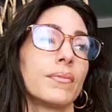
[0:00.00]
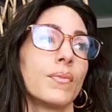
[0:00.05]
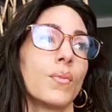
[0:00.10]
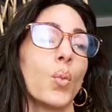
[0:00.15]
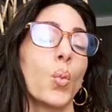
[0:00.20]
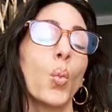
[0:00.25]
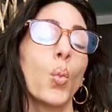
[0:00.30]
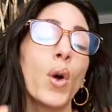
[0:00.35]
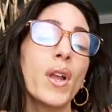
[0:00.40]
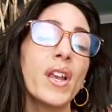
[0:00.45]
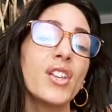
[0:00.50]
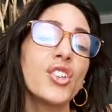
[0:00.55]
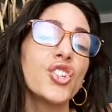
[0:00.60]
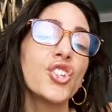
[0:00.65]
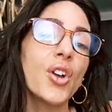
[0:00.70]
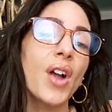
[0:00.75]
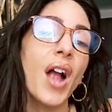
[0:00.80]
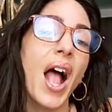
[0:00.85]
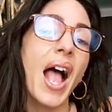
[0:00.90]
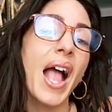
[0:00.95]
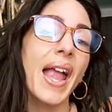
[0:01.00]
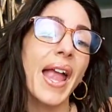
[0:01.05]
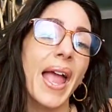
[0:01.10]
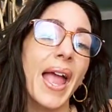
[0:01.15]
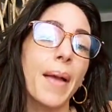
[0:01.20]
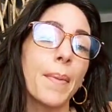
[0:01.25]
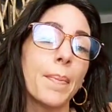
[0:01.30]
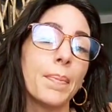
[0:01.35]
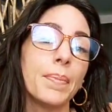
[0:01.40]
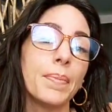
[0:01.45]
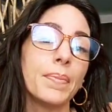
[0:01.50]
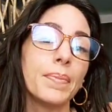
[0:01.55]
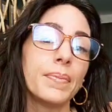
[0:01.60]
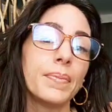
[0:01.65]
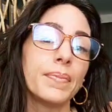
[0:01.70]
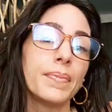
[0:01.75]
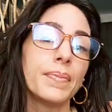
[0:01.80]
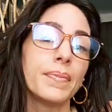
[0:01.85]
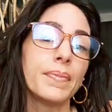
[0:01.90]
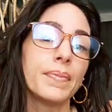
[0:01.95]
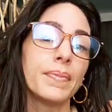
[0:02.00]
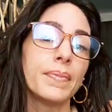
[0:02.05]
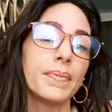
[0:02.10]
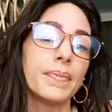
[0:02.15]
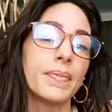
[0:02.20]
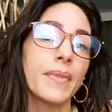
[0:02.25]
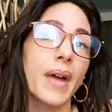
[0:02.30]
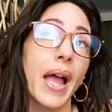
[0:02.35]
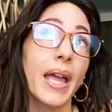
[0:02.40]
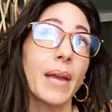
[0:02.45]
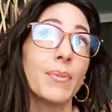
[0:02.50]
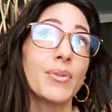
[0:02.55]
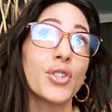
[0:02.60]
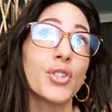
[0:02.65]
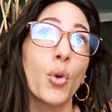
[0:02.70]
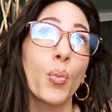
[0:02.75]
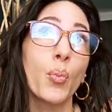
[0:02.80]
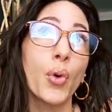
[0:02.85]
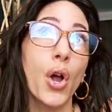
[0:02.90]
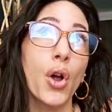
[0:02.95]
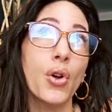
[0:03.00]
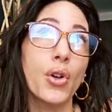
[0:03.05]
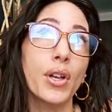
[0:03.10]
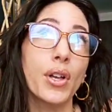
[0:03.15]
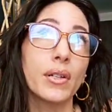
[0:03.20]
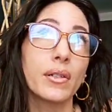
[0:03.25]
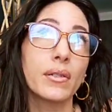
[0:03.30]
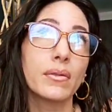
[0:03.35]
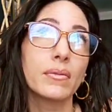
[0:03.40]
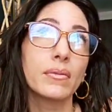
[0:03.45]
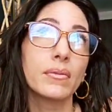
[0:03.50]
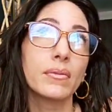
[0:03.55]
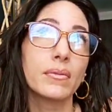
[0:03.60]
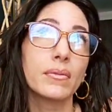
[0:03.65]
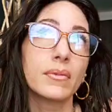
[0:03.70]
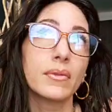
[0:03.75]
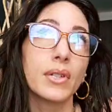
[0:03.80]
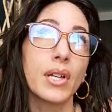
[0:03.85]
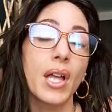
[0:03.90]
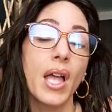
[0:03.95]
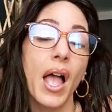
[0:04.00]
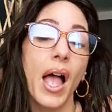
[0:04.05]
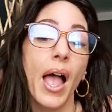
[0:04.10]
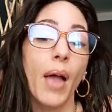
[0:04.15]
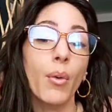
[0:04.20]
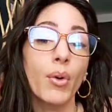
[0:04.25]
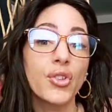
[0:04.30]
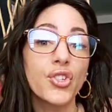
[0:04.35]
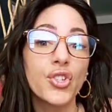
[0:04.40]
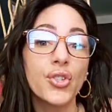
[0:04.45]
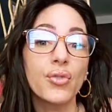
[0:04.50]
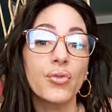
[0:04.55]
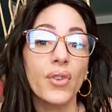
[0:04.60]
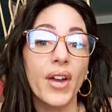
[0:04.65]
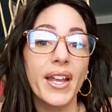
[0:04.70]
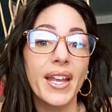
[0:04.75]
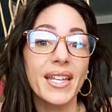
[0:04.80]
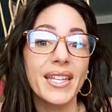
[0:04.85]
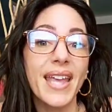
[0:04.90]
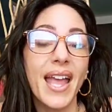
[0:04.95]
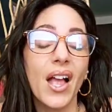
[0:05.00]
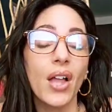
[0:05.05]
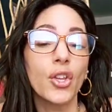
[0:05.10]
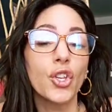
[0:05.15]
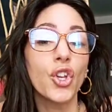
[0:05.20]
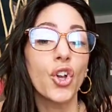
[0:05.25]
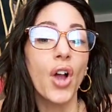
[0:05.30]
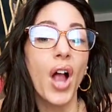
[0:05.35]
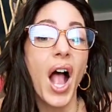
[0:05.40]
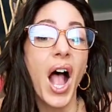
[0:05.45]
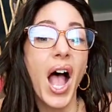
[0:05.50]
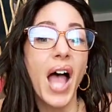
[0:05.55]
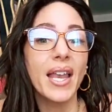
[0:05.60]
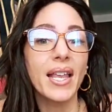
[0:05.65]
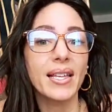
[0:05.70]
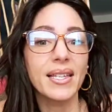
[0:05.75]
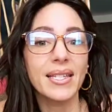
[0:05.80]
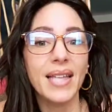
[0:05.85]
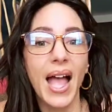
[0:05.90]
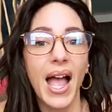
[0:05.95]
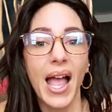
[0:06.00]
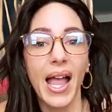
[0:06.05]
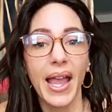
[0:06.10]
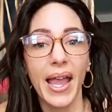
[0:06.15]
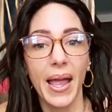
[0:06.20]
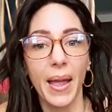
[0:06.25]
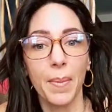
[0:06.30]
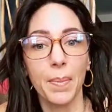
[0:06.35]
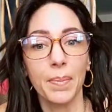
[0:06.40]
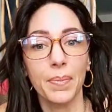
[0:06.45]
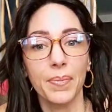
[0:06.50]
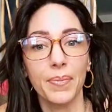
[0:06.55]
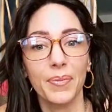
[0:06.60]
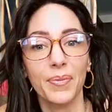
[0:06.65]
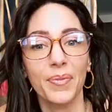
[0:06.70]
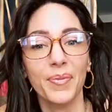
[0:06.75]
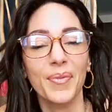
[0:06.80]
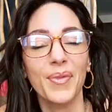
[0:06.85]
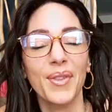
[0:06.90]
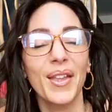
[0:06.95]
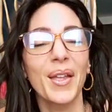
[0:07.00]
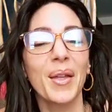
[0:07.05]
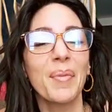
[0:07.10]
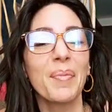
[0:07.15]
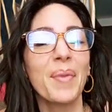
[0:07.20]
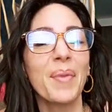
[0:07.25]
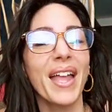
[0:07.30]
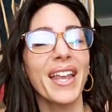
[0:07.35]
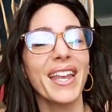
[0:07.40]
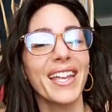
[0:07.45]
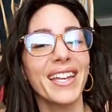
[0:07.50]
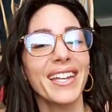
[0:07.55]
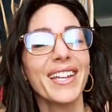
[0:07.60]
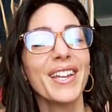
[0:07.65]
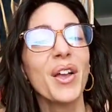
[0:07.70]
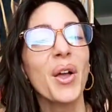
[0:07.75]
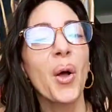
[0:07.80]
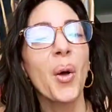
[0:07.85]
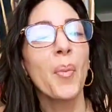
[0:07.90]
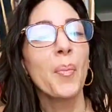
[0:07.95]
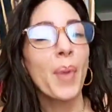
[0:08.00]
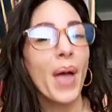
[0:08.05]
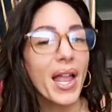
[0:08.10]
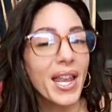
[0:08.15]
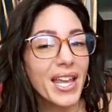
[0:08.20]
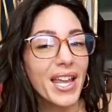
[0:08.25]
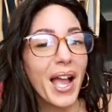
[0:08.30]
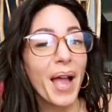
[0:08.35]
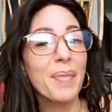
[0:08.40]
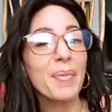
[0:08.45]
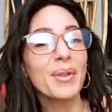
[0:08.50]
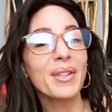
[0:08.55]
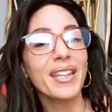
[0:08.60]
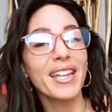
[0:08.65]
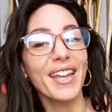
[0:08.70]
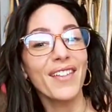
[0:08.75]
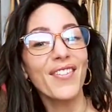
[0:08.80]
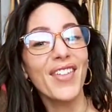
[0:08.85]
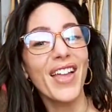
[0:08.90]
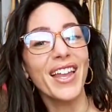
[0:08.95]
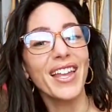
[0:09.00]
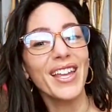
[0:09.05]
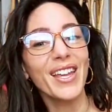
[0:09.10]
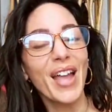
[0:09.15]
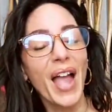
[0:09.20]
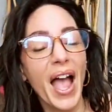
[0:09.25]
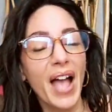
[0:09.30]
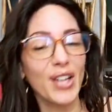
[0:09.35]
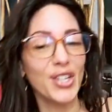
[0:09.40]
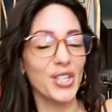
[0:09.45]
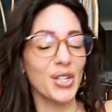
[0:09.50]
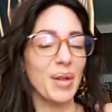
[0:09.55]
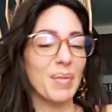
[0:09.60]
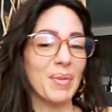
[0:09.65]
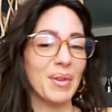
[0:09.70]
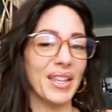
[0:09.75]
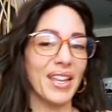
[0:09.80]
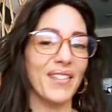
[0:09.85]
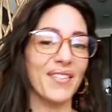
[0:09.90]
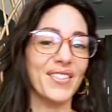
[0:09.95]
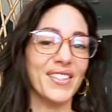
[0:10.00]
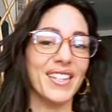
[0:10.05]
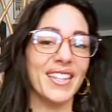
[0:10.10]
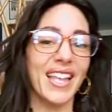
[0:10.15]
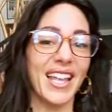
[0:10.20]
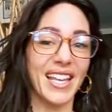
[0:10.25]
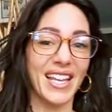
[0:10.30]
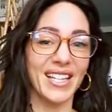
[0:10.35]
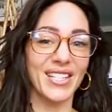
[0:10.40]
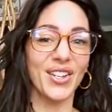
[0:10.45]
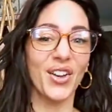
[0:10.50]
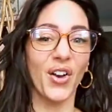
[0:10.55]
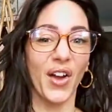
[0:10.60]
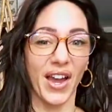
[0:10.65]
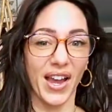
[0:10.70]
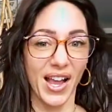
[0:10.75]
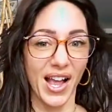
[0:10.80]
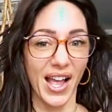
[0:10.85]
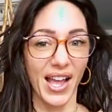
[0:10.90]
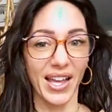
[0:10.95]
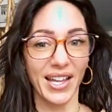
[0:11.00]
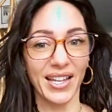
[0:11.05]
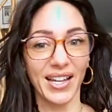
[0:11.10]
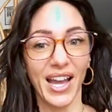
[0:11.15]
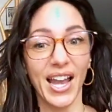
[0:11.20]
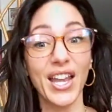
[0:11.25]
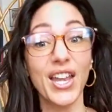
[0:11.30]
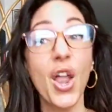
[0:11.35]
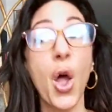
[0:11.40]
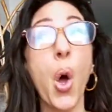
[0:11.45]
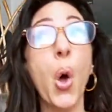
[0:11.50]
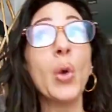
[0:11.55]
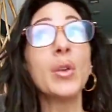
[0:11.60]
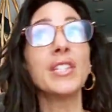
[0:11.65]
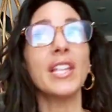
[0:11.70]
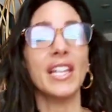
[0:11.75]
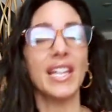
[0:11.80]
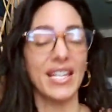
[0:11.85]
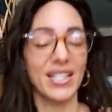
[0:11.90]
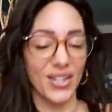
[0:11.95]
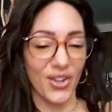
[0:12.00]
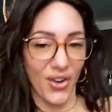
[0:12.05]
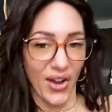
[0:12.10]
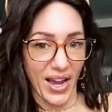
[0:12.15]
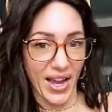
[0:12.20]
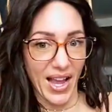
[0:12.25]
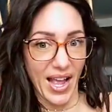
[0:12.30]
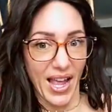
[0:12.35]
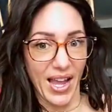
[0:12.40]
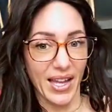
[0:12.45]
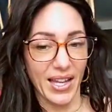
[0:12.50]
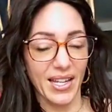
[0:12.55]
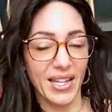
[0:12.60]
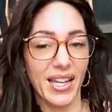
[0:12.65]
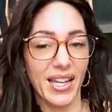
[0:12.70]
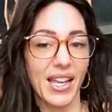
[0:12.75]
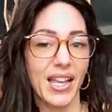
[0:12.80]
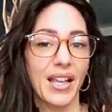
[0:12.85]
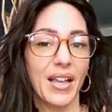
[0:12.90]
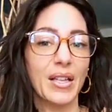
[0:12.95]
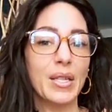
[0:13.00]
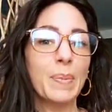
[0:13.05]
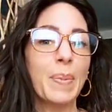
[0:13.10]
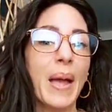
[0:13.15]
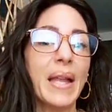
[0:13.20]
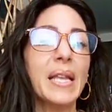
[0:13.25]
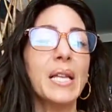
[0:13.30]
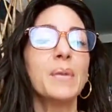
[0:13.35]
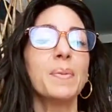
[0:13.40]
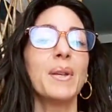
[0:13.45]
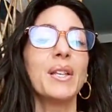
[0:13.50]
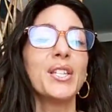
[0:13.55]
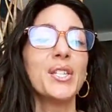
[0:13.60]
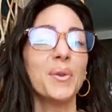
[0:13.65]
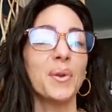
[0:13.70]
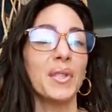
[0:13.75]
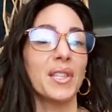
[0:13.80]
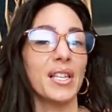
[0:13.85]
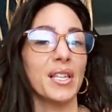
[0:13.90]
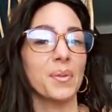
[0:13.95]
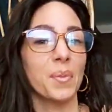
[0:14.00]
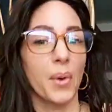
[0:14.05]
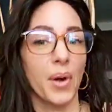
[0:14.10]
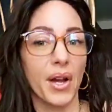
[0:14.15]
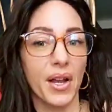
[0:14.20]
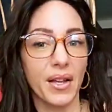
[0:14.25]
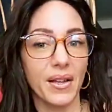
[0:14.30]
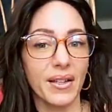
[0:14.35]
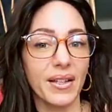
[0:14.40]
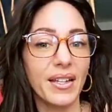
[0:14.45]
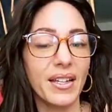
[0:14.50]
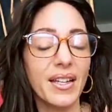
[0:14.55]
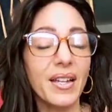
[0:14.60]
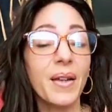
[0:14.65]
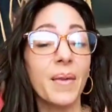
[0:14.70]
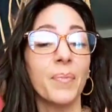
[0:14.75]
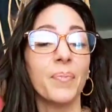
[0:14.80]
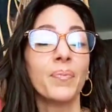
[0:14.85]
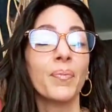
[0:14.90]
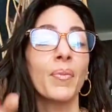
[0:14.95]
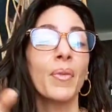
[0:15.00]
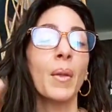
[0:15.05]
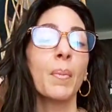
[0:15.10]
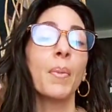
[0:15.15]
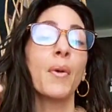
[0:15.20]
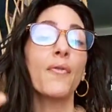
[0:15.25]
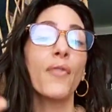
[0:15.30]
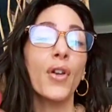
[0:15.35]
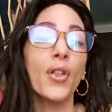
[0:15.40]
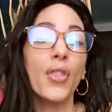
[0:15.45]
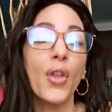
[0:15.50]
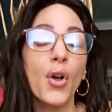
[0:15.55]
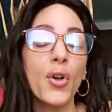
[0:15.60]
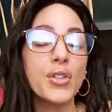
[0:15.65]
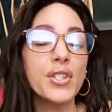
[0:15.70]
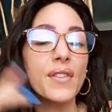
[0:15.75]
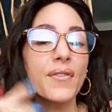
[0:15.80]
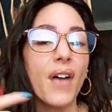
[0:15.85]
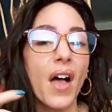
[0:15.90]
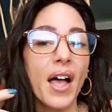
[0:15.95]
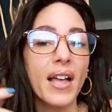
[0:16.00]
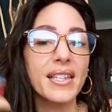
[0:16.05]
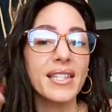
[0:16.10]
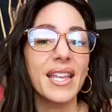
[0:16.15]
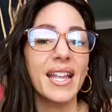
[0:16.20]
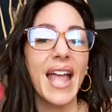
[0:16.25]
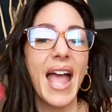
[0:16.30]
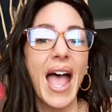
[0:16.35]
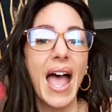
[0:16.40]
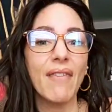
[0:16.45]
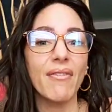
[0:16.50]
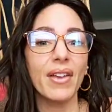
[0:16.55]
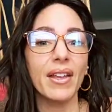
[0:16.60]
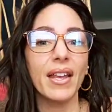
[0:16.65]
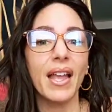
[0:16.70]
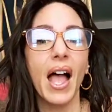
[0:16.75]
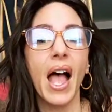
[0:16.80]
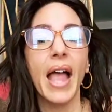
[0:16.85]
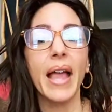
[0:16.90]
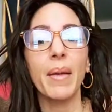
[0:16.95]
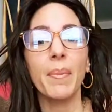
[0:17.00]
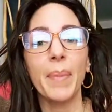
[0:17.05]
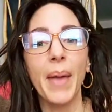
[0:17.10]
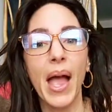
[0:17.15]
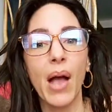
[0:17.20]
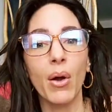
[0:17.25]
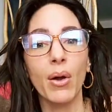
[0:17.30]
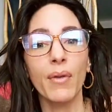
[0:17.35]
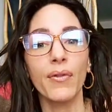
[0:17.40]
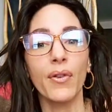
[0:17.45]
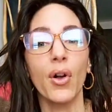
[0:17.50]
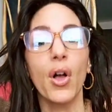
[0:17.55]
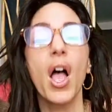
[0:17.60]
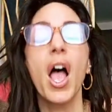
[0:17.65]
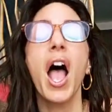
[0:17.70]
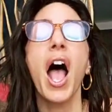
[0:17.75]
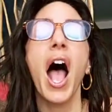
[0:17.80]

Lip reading: What is your I am? I am so broke. I want you to write it down. Your honest I am. Benny, I believe that he actually believes that he's a great guy and knows that he's a great guy because Benny's been doing this work. But for those of us that haven't, I am powerful.